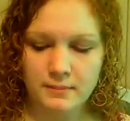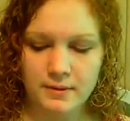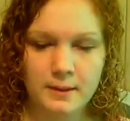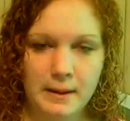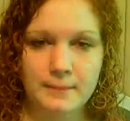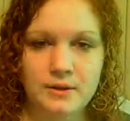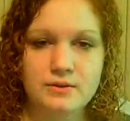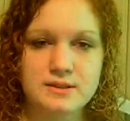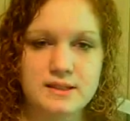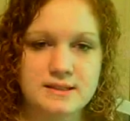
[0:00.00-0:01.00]
But I'm going to
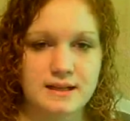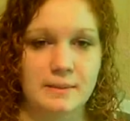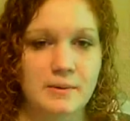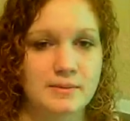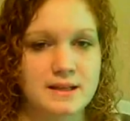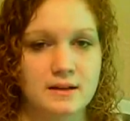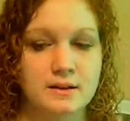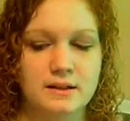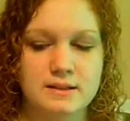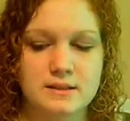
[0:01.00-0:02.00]
use this, and I'm almost out. I
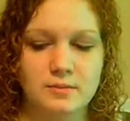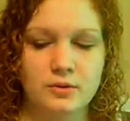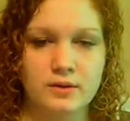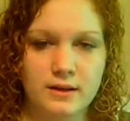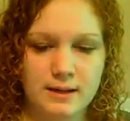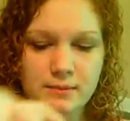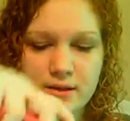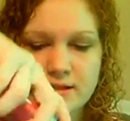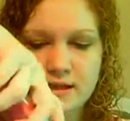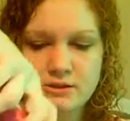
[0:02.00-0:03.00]
need to get some more. And I'm
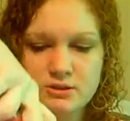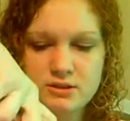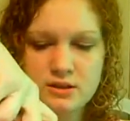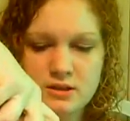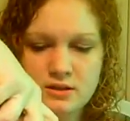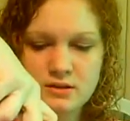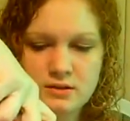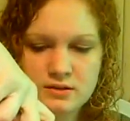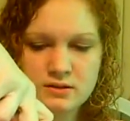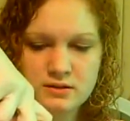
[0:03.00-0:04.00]
going to take
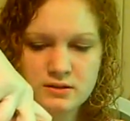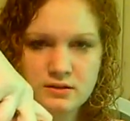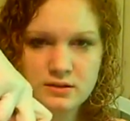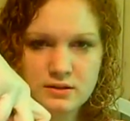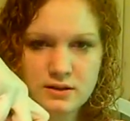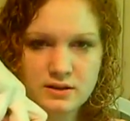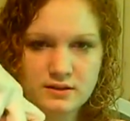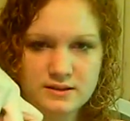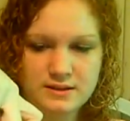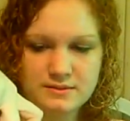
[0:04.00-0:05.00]
just, I
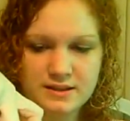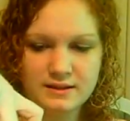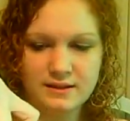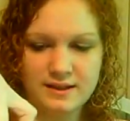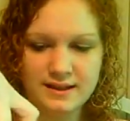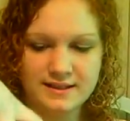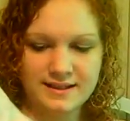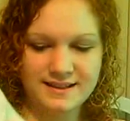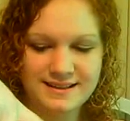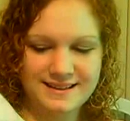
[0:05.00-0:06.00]
know that seems like a lot,
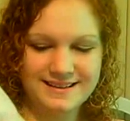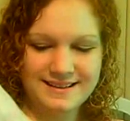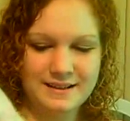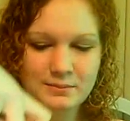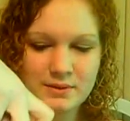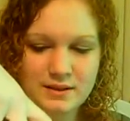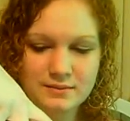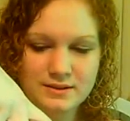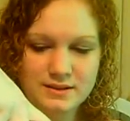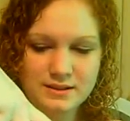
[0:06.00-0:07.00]
but
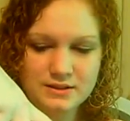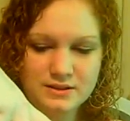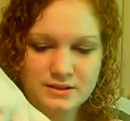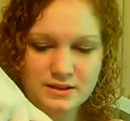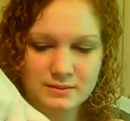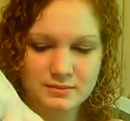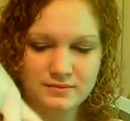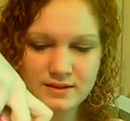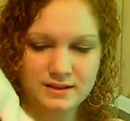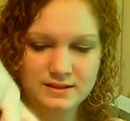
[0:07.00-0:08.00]
I'm going to take just a dollop
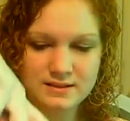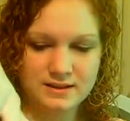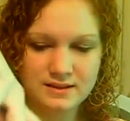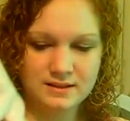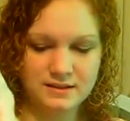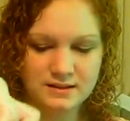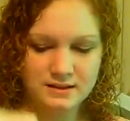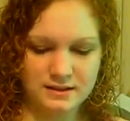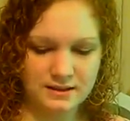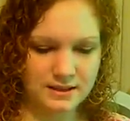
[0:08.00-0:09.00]
of this
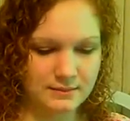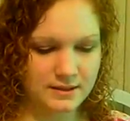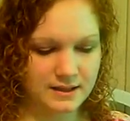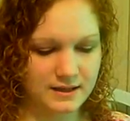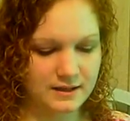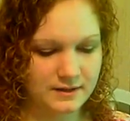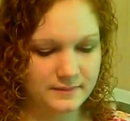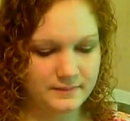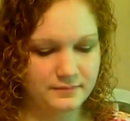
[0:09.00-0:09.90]
in my hair.